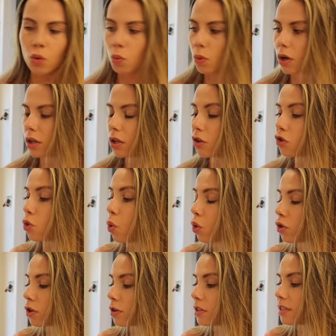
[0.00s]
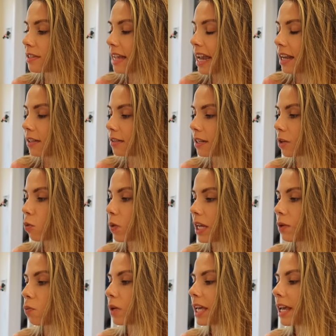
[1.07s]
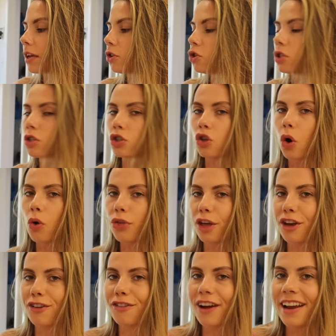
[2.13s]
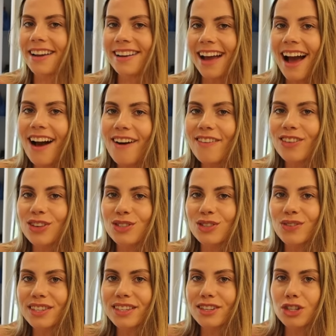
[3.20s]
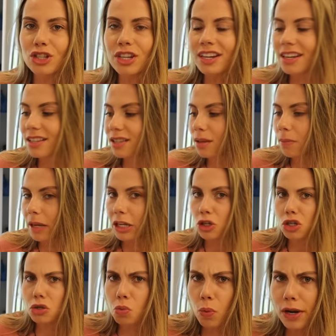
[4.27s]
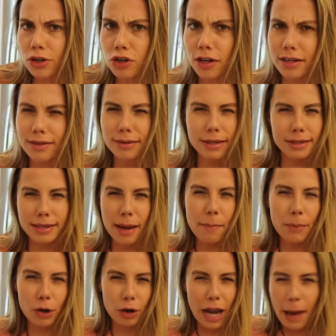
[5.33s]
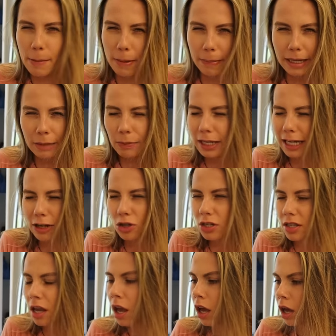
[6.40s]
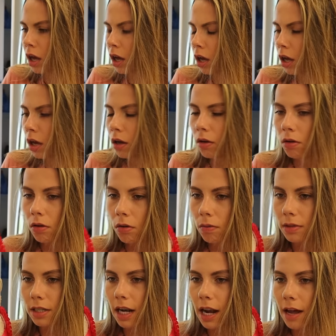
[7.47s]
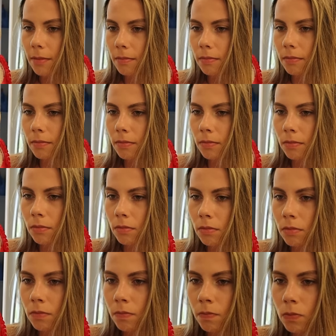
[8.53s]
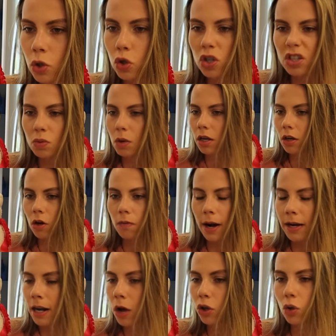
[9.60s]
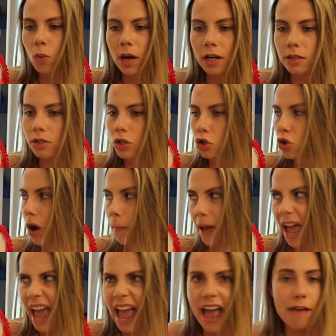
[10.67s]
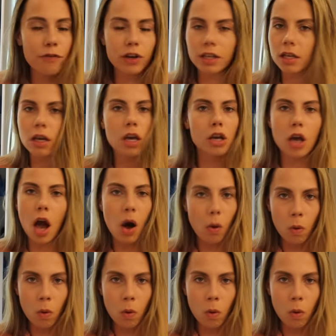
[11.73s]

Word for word: We're in the northern states. Like, we can't just go there right now. There's no such thing as the beach. It's winter. It's December, Llamabean. We can't just... What's that, Llama? You just want to go right now. You want us to drop everything and go.